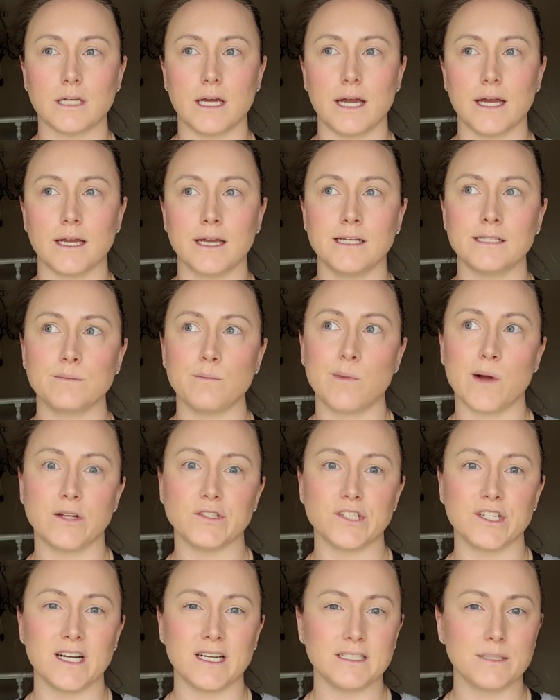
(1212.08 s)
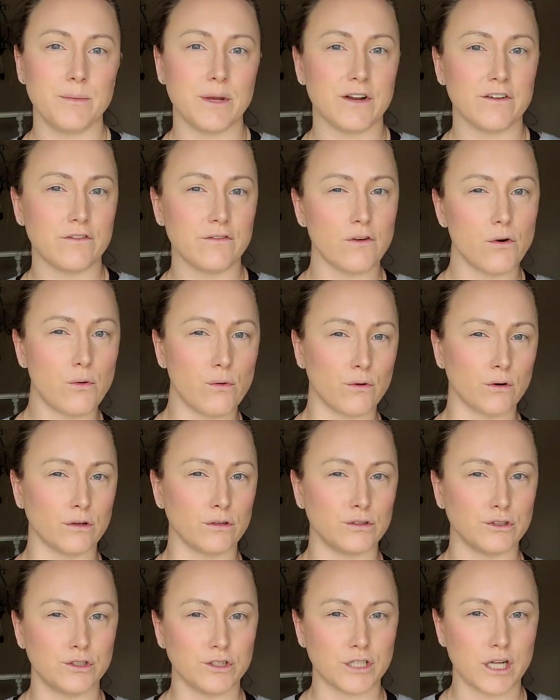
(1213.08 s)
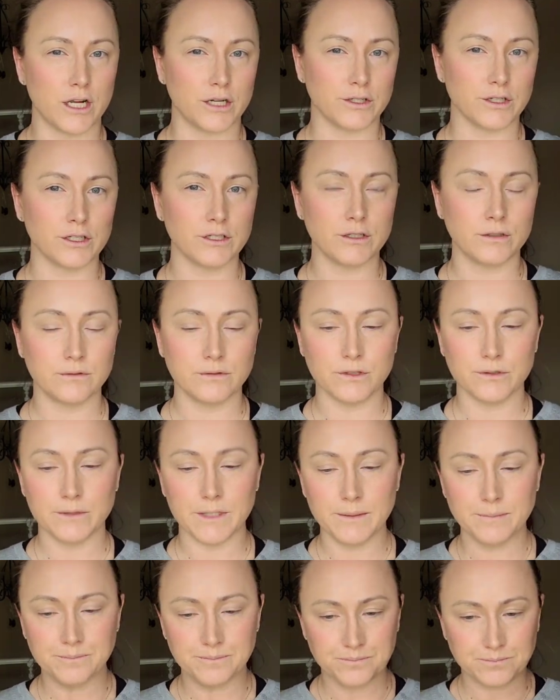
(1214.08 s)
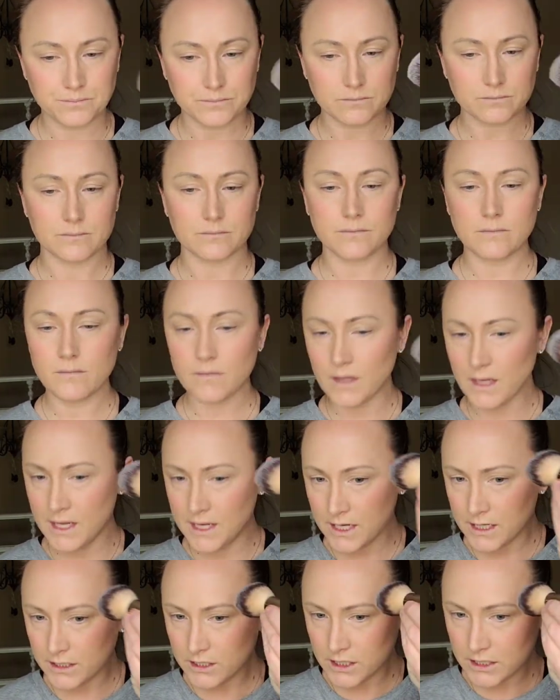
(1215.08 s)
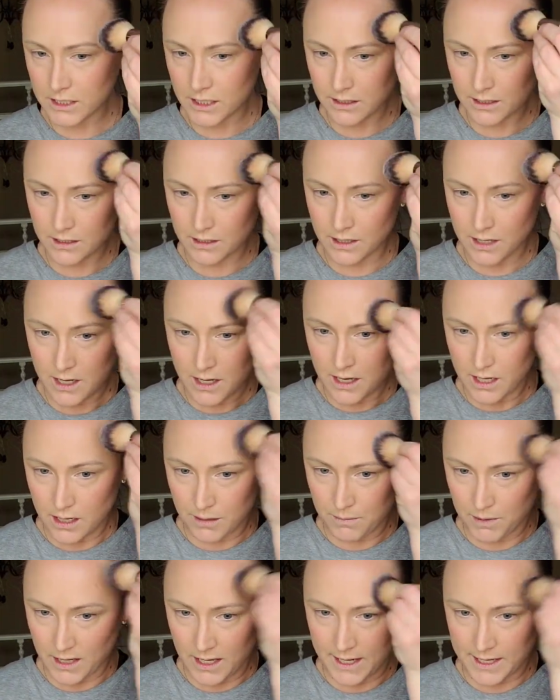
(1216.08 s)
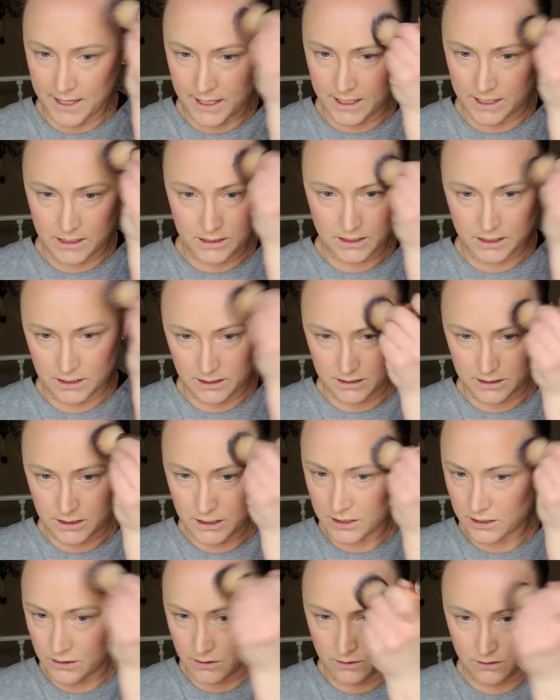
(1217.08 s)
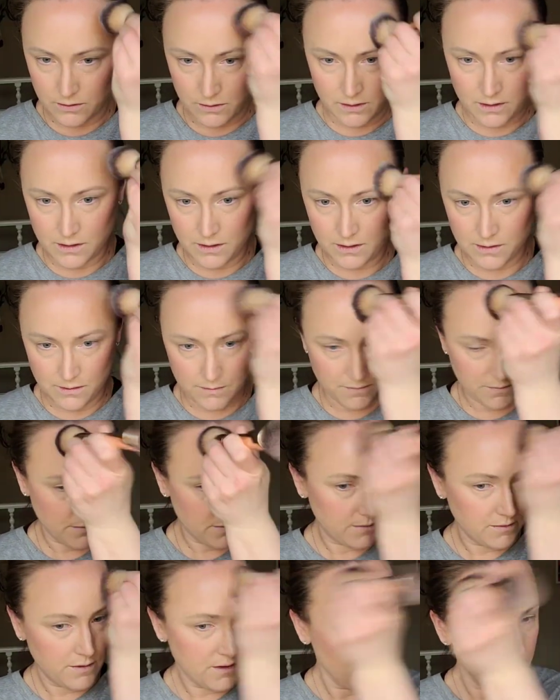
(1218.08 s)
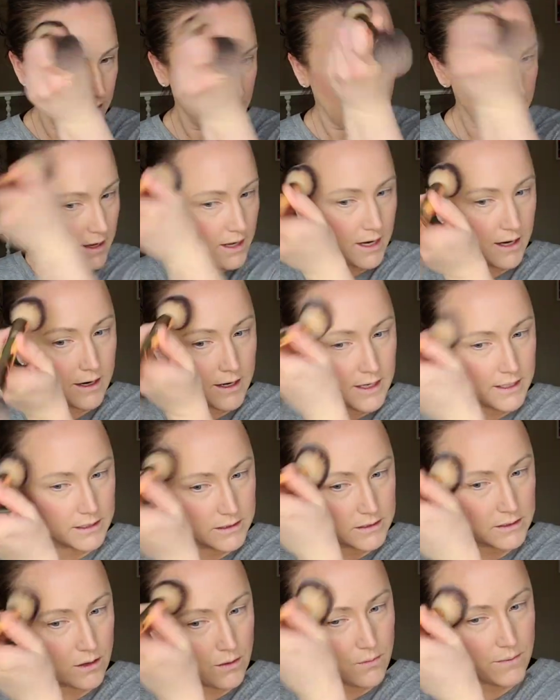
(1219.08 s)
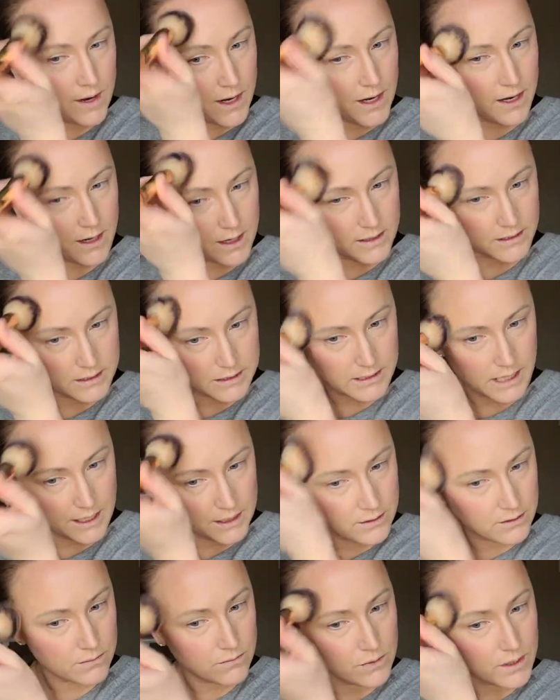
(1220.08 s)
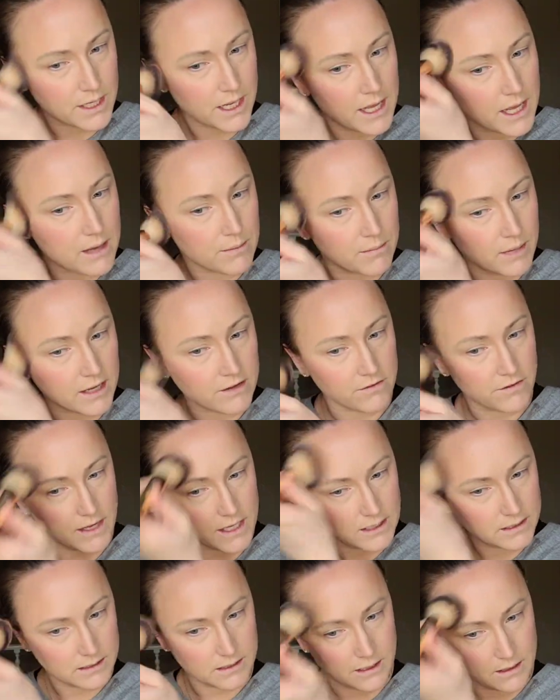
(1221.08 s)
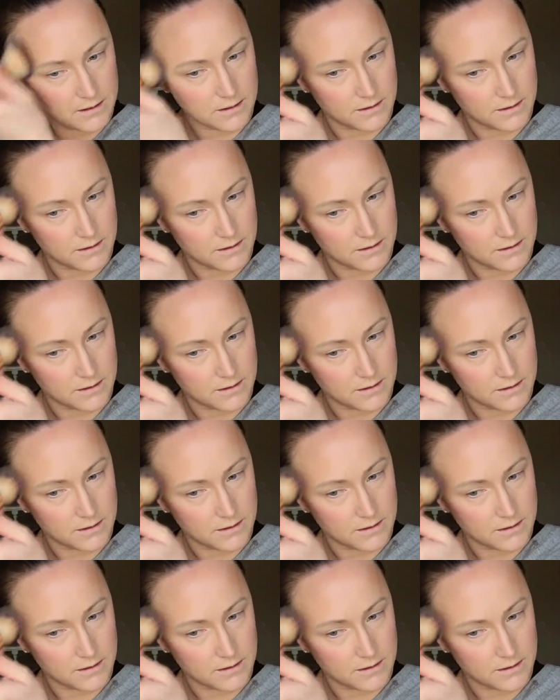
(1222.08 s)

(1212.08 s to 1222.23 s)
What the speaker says: I guess bronzer has a bit of orange undertone to it. And I'm just gonna apply it to areas where sun would hit my face,